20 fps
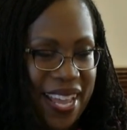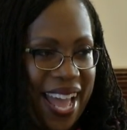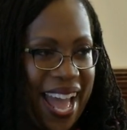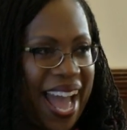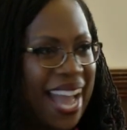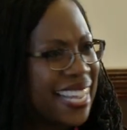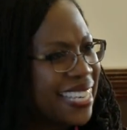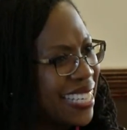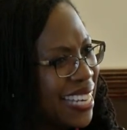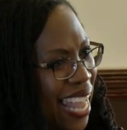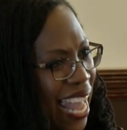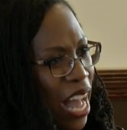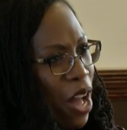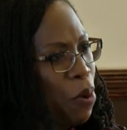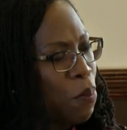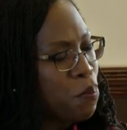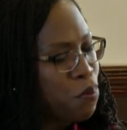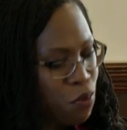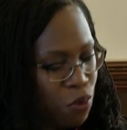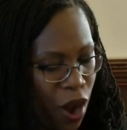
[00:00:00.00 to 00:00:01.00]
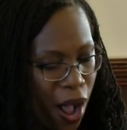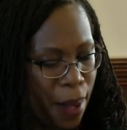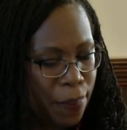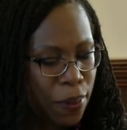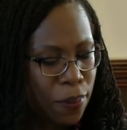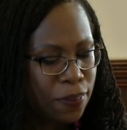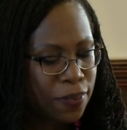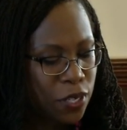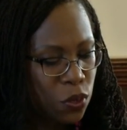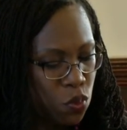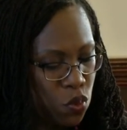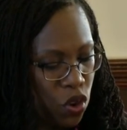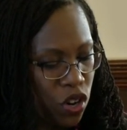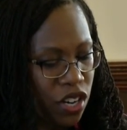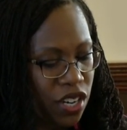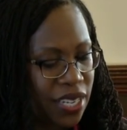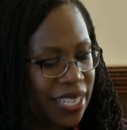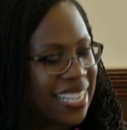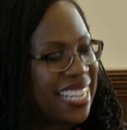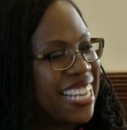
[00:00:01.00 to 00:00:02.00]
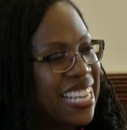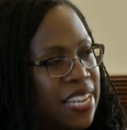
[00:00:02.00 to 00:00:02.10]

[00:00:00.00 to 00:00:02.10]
I now probably work